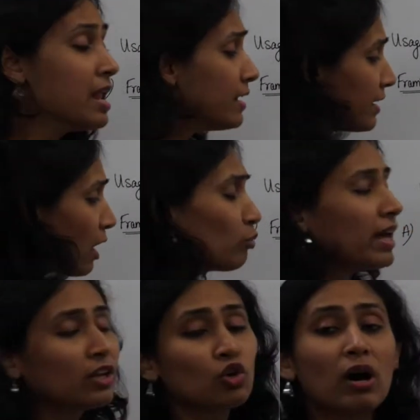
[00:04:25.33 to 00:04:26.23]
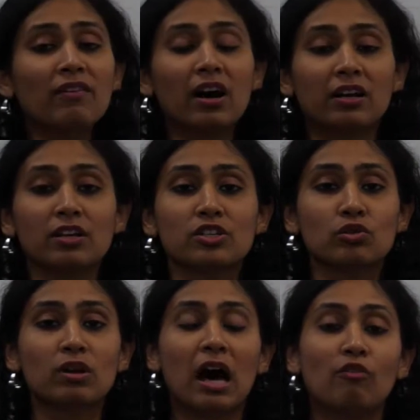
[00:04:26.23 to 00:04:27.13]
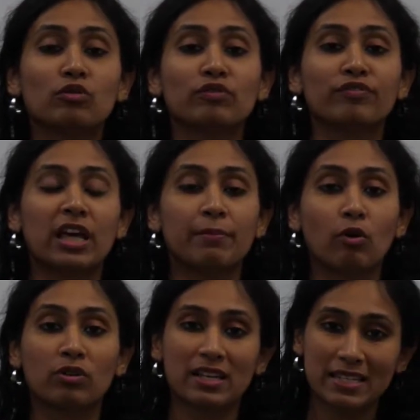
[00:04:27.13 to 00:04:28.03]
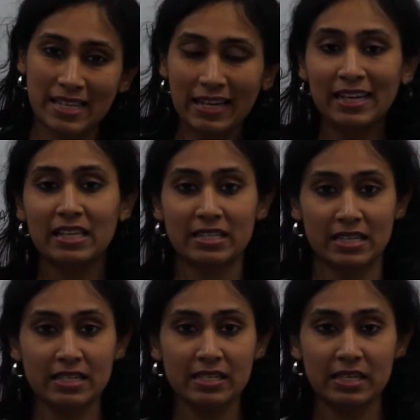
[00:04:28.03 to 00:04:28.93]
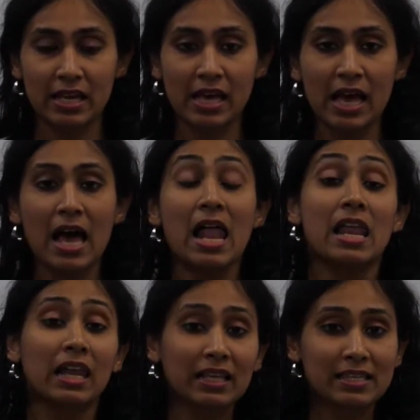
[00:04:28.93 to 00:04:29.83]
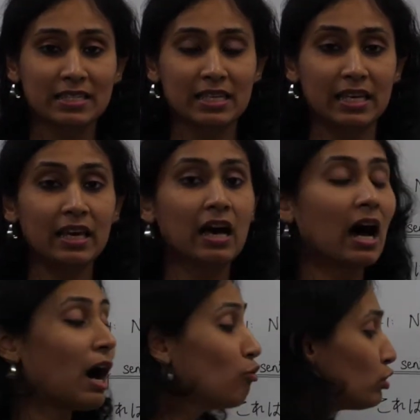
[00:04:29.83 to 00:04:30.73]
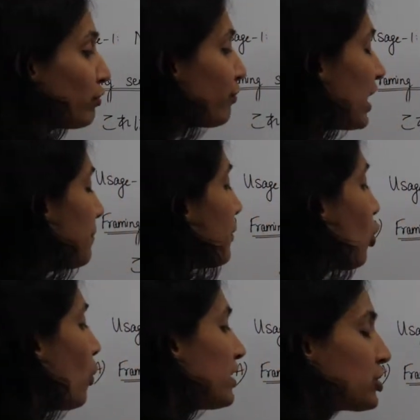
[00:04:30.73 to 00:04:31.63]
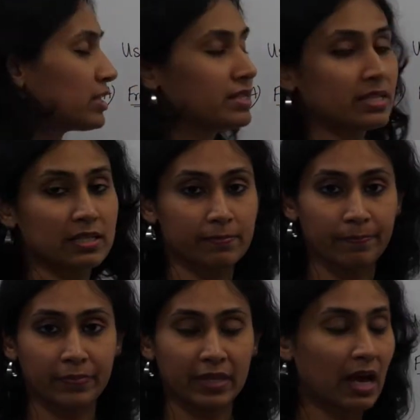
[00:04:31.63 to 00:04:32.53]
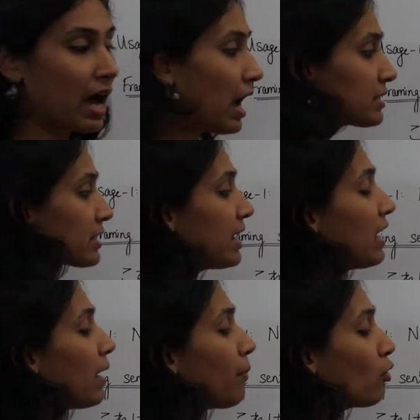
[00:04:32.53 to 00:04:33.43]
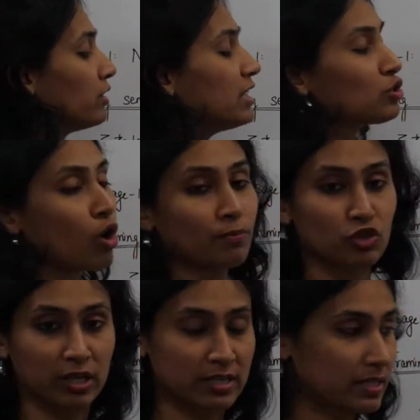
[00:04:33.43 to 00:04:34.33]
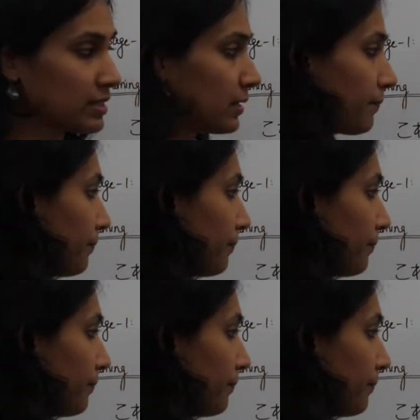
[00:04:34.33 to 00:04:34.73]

Now that you have understood how to frame out sentences, let's see how to frame questions asking about these objects.